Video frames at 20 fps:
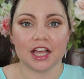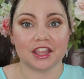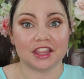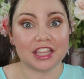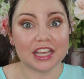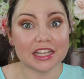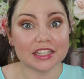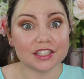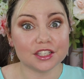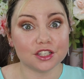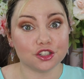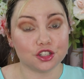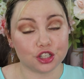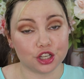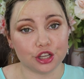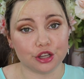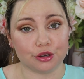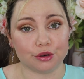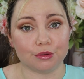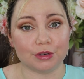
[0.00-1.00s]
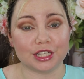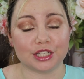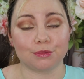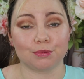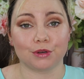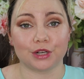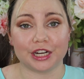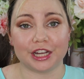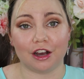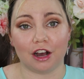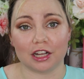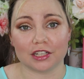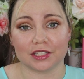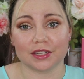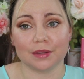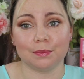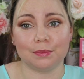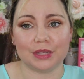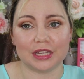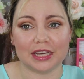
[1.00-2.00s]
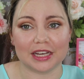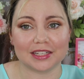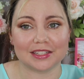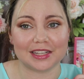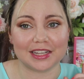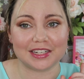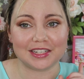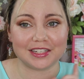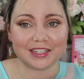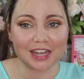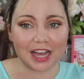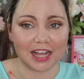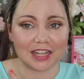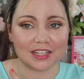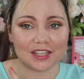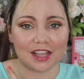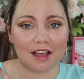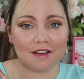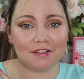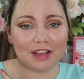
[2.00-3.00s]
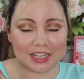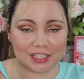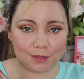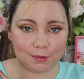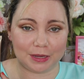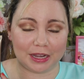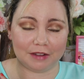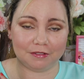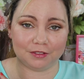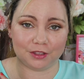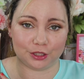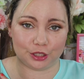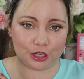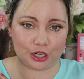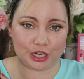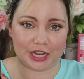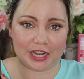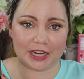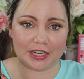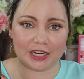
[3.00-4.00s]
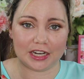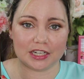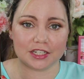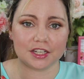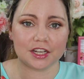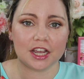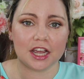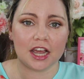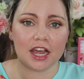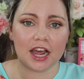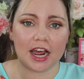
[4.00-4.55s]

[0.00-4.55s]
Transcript: This too is pretty awesome because it does have SPF 30 in it.